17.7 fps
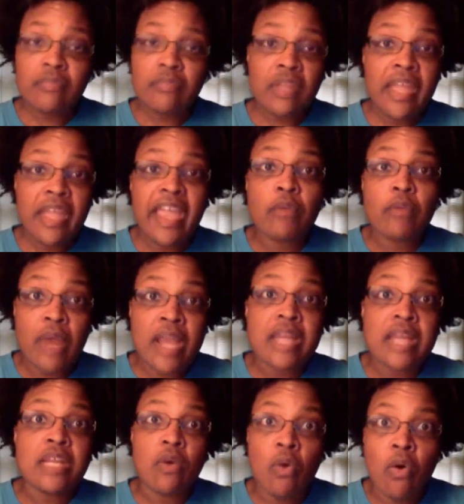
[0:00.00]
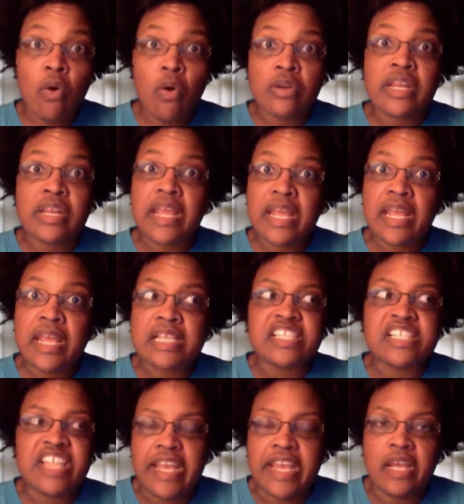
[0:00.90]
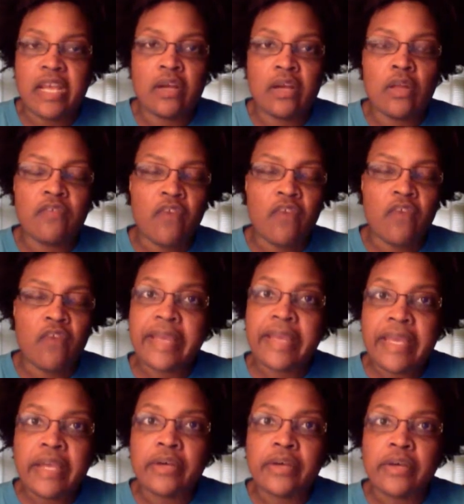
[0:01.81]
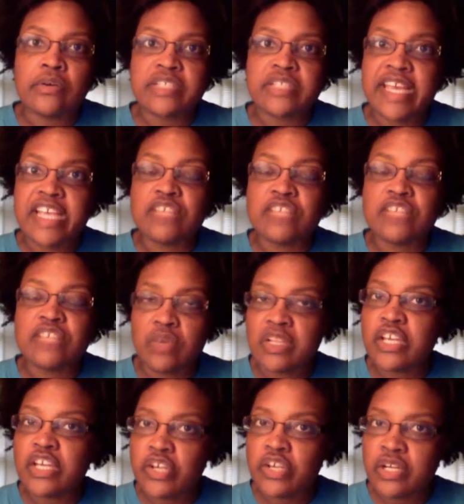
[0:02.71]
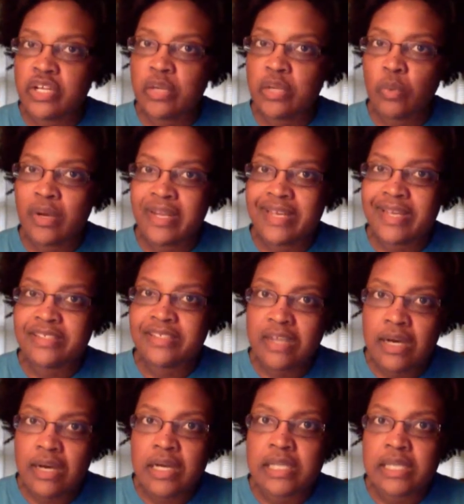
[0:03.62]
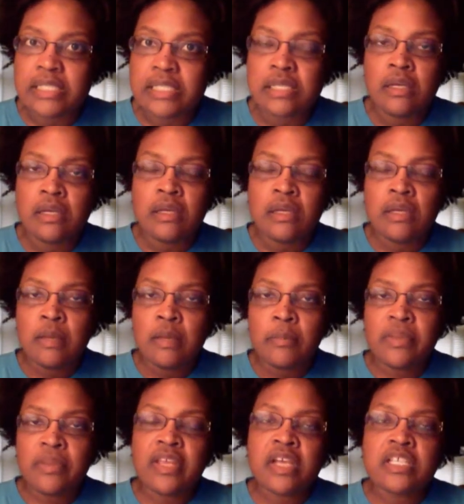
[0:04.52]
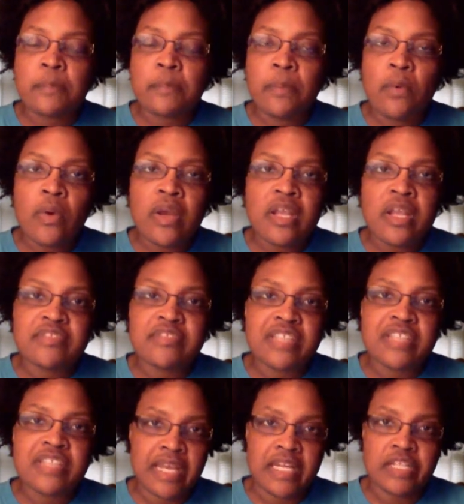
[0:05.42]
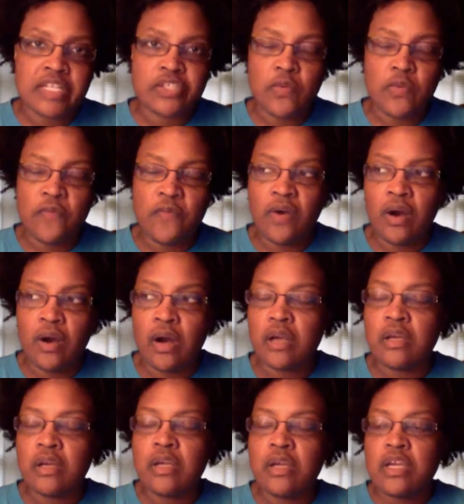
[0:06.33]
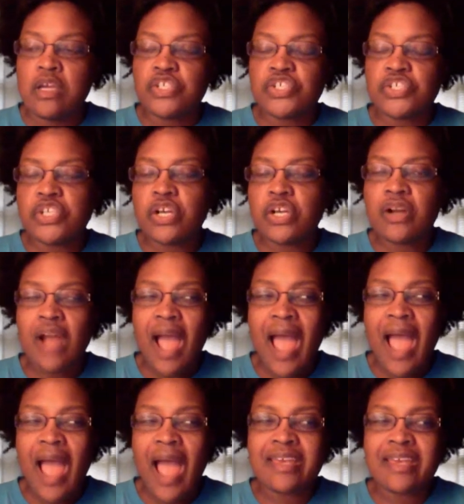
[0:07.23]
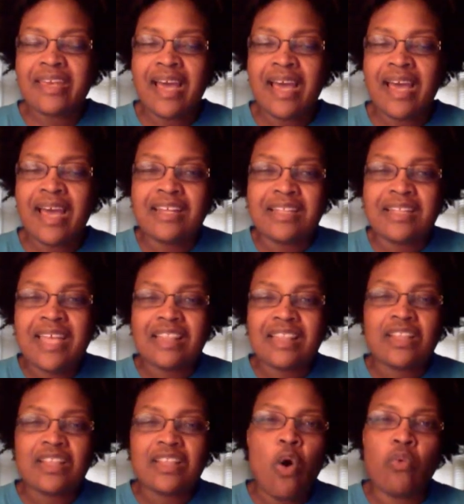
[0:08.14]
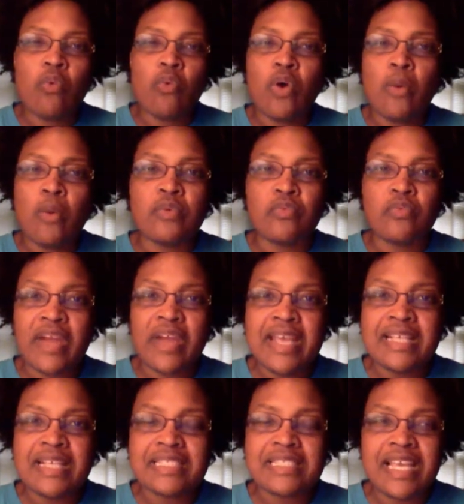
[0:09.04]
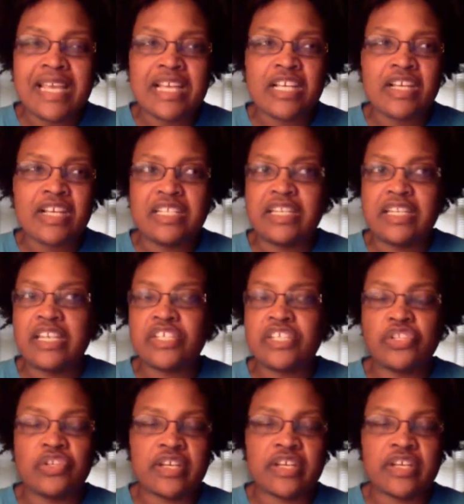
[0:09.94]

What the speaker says: And Randy Orton is the heel of all heels. He's really good at what he does. But there's a point of taking it too far. Sure, I can kind of let the whole Roman Reigns thing, conditioner